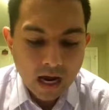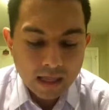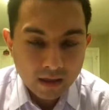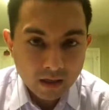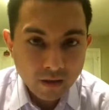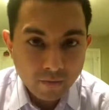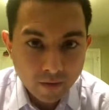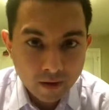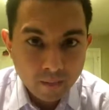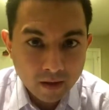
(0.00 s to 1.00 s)
I think the
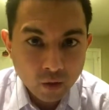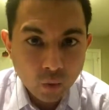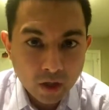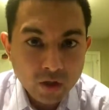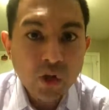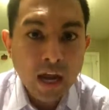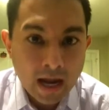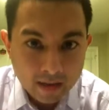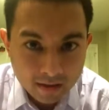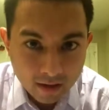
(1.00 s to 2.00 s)
fundamental question to
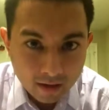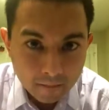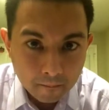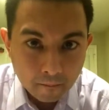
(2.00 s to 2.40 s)
ask